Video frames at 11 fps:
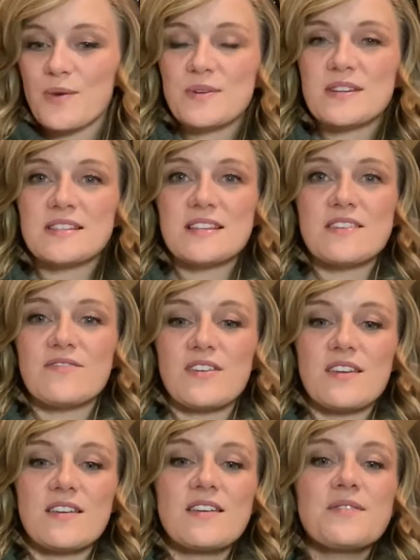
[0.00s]

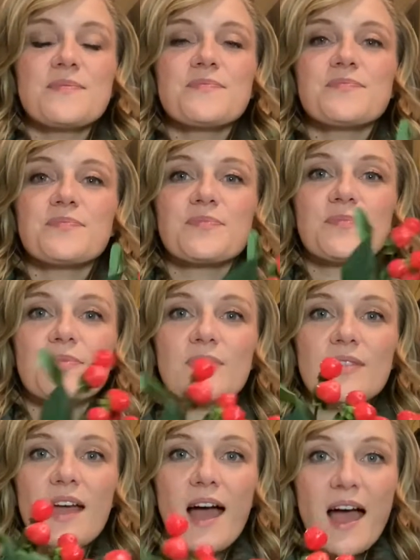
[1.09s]
receiving
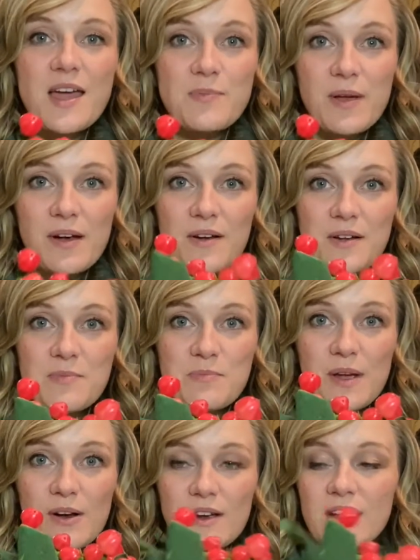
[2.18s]
Hypericum
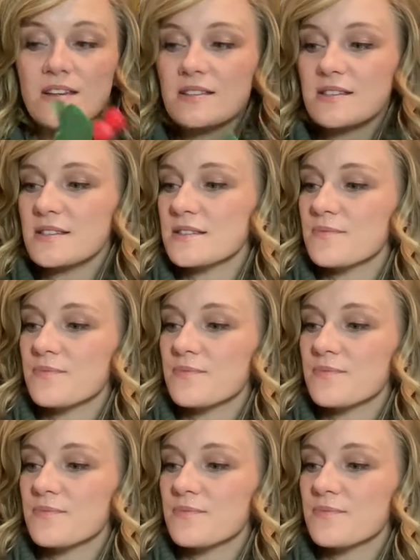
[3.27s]
berries.